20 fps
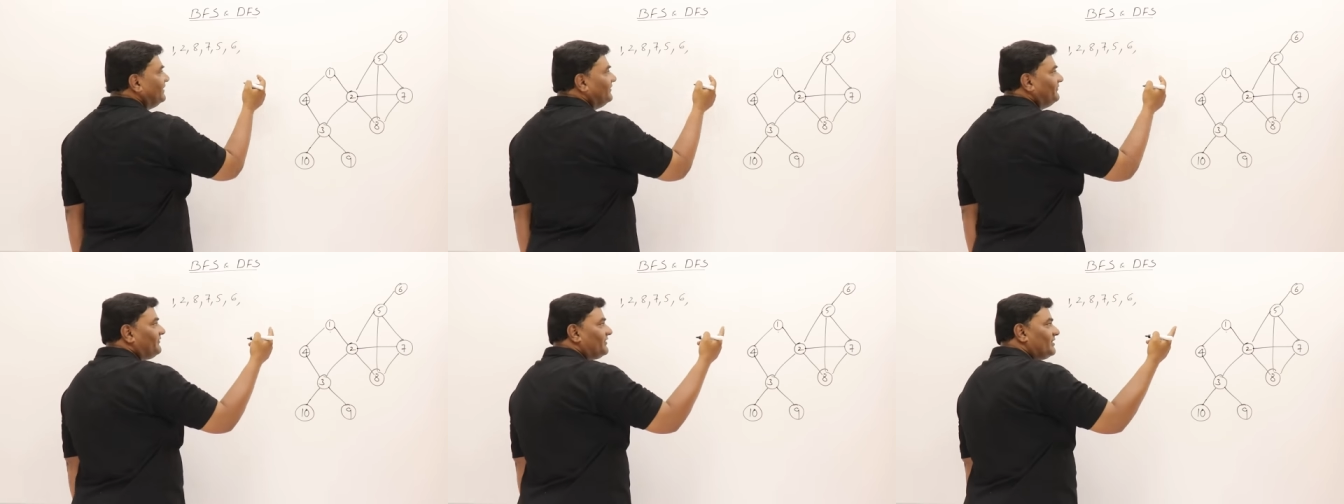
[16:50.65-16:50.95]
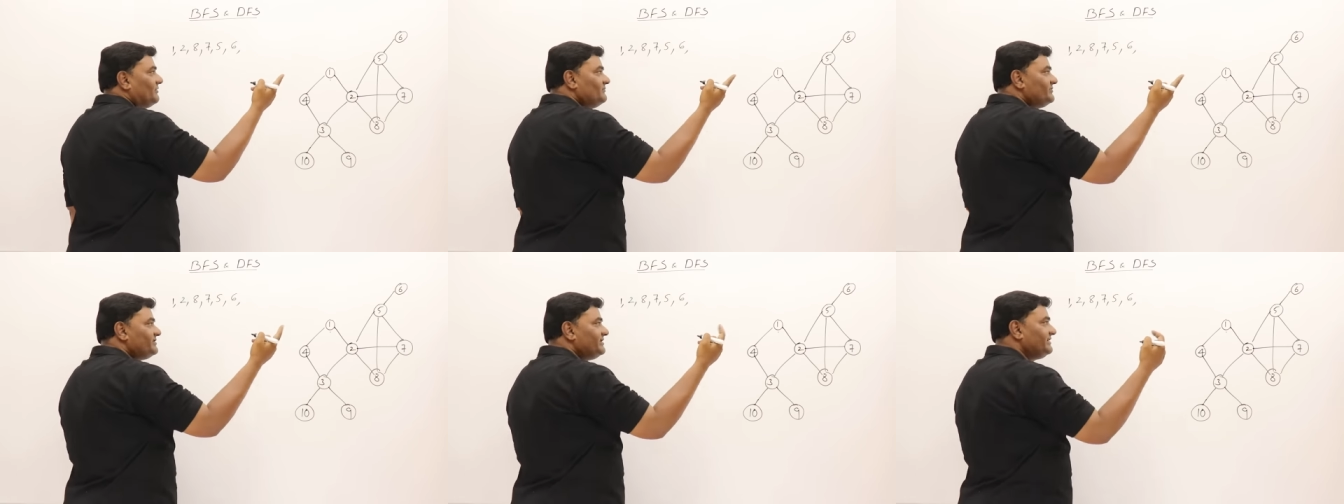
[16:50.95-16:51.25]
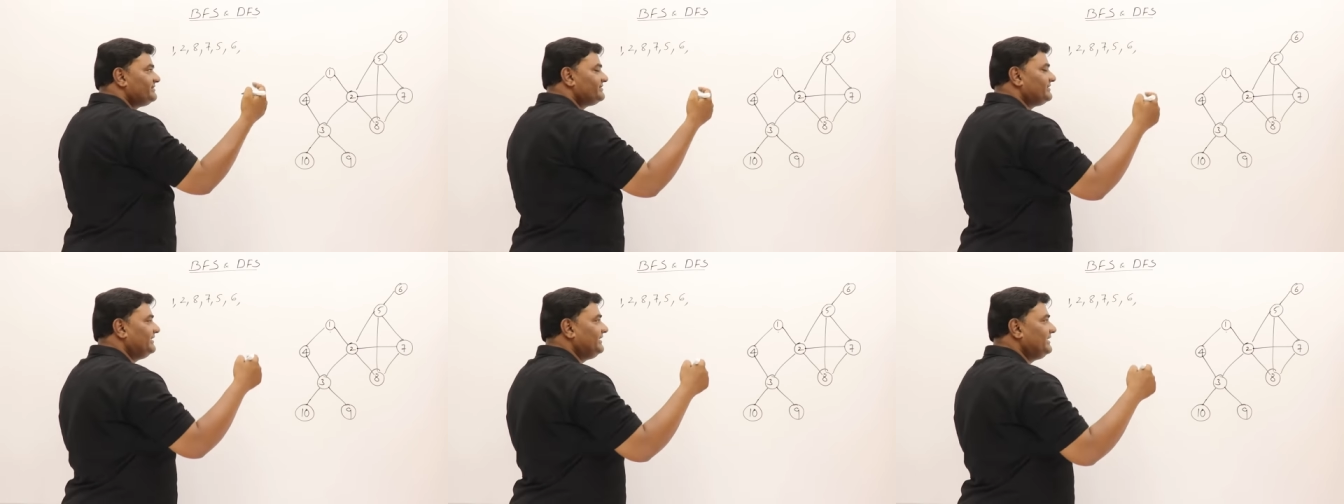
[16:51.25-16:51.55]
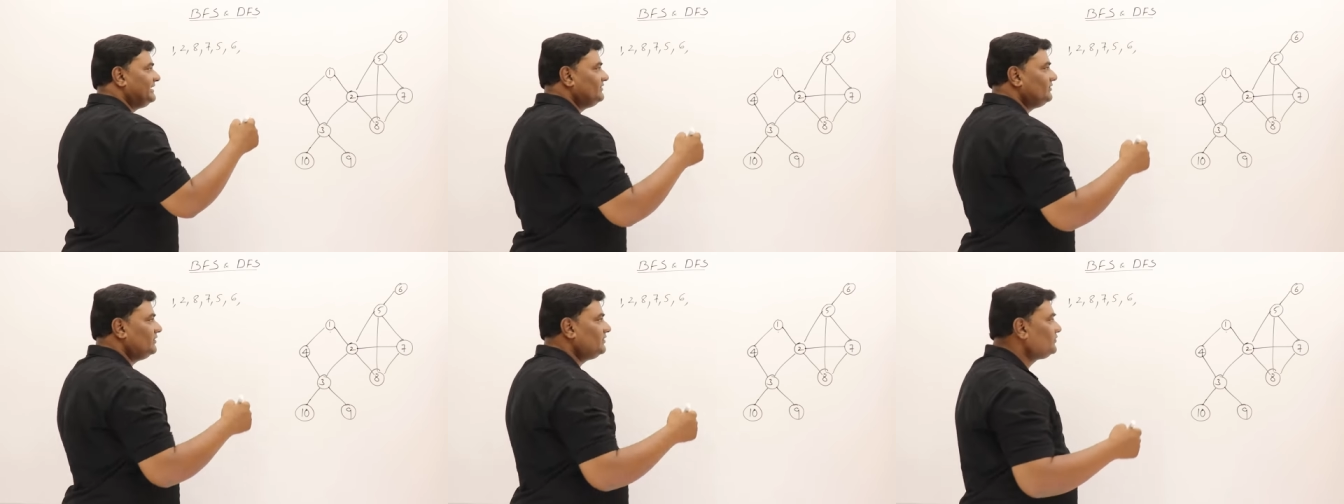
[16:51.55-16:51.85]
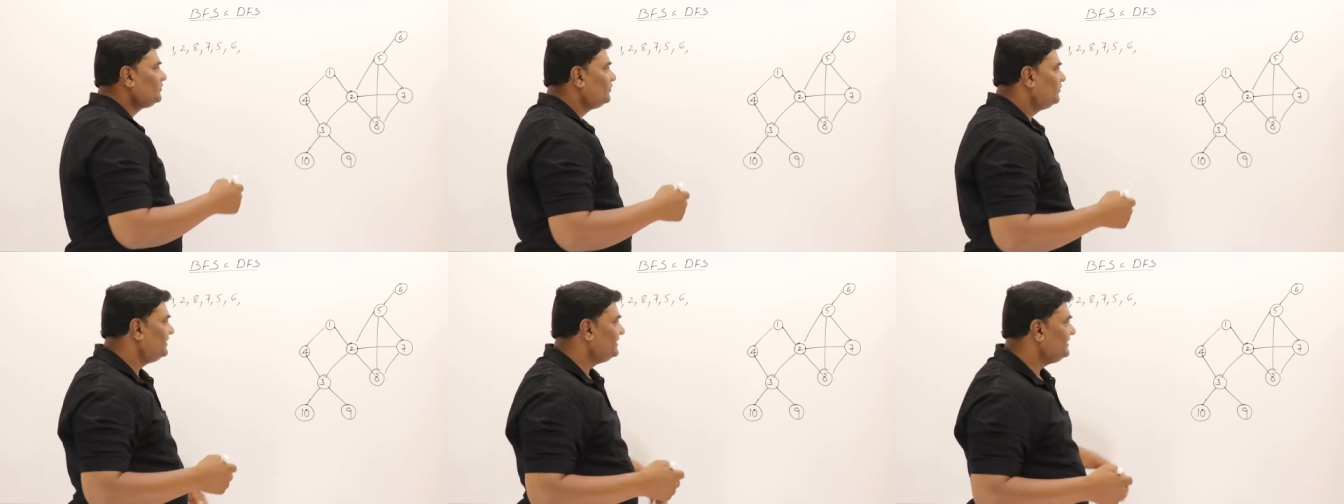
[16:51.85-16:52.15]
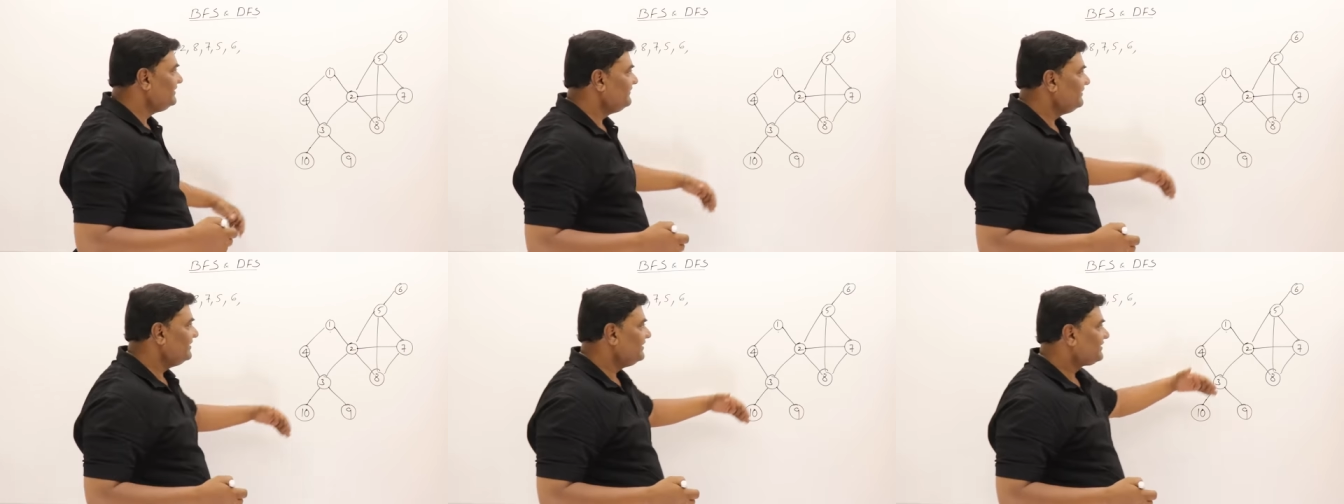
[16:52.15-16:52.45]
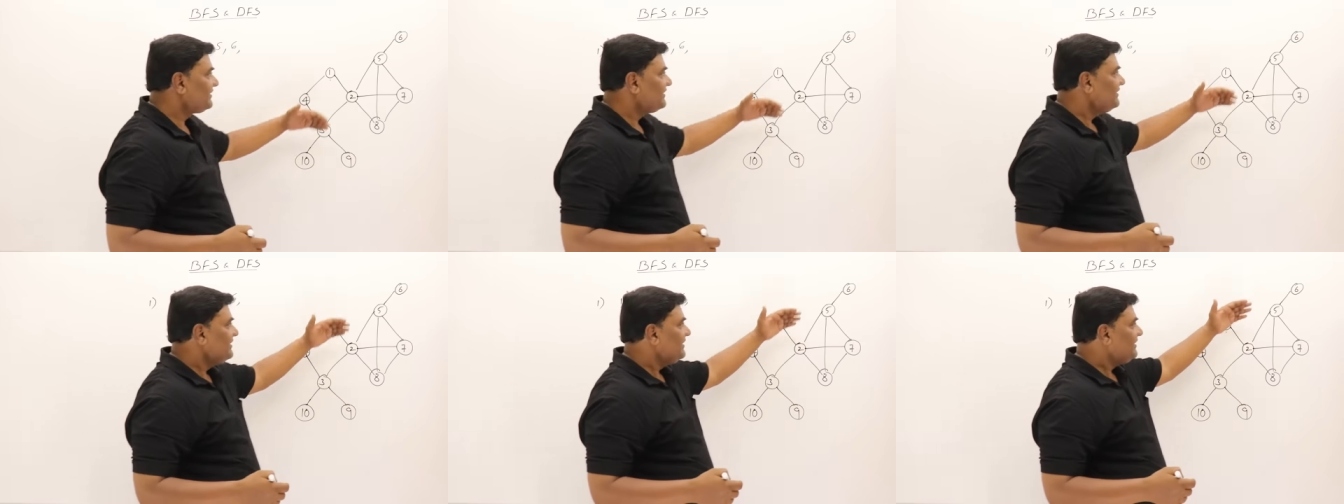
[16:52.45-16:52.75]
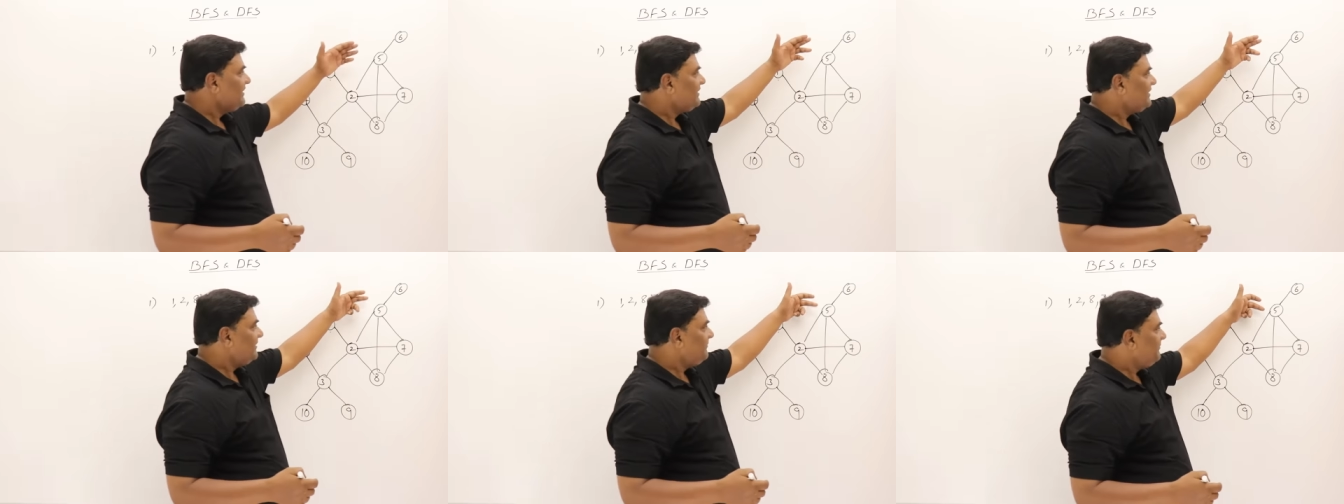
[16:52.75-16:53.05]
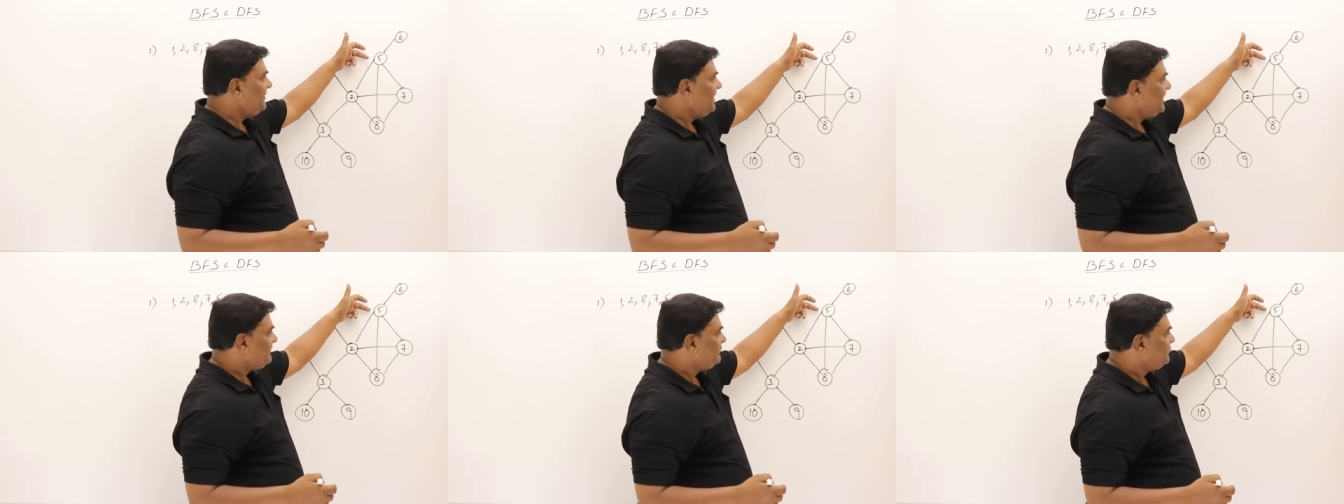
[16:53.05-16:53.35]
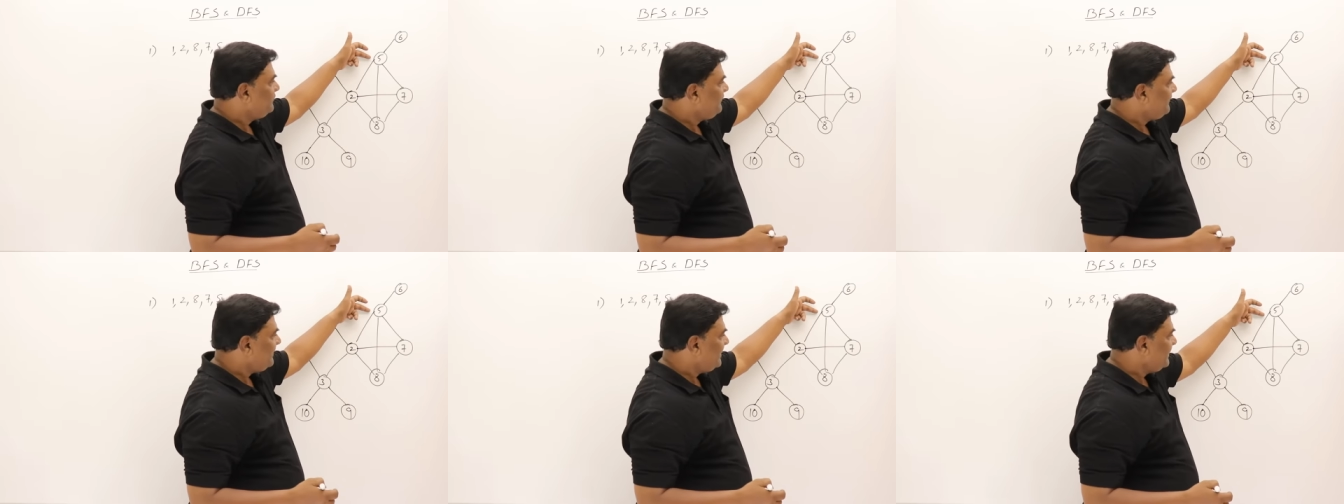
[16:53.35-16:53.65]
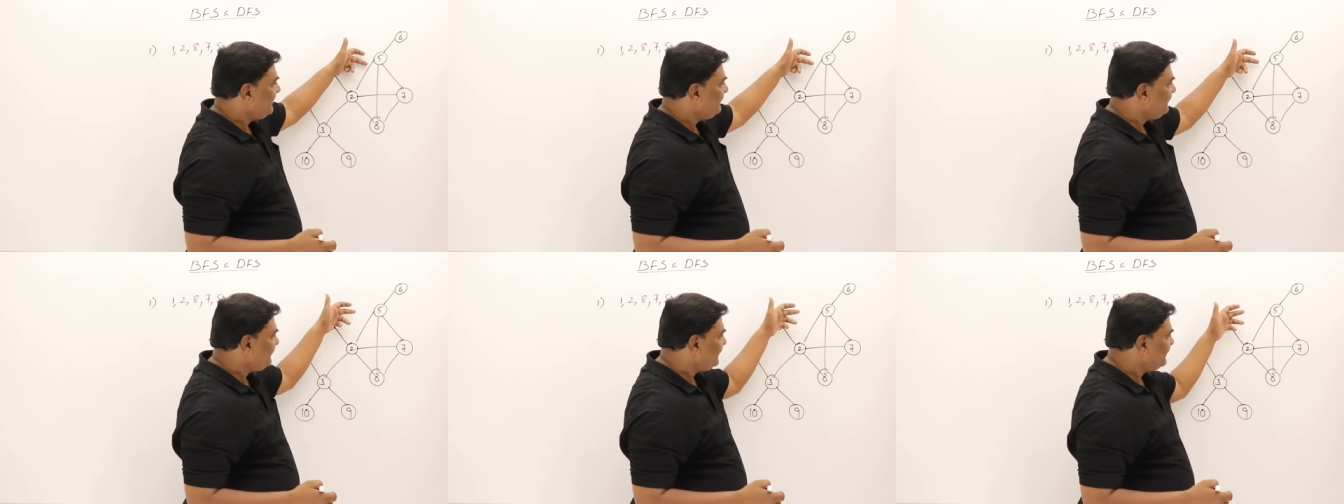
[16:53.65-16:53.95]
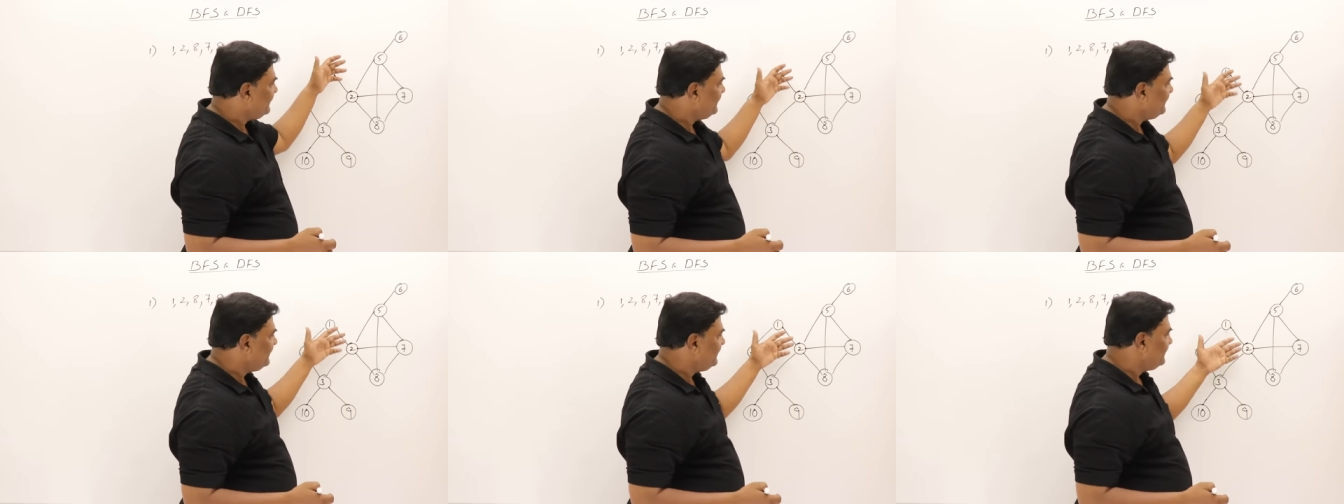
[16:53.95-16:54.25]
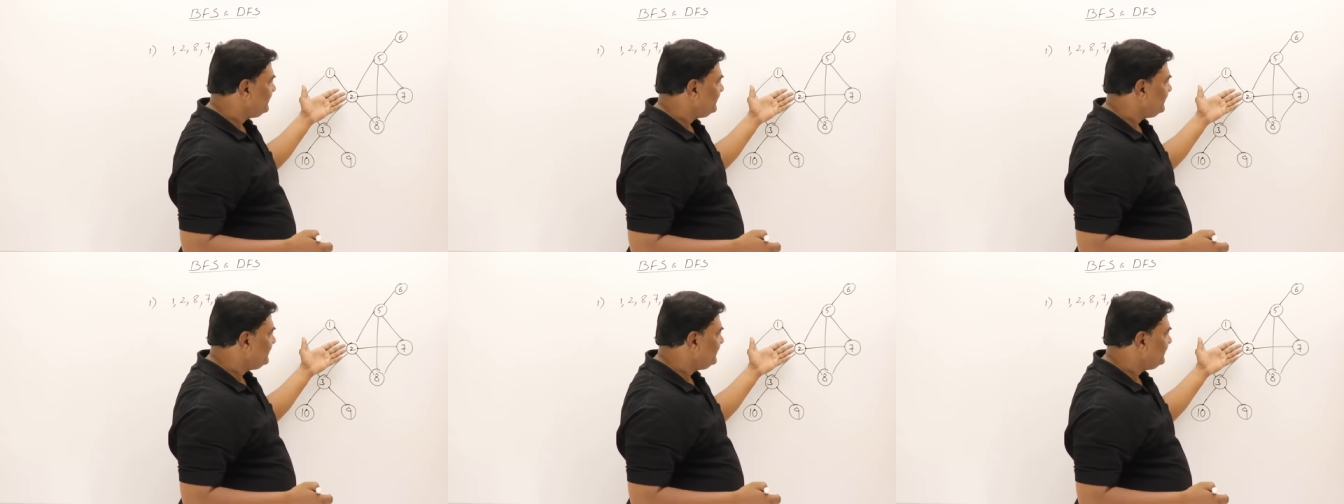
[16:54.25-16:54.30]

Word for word: From 6, I cannot go anywhere. Come back to 5.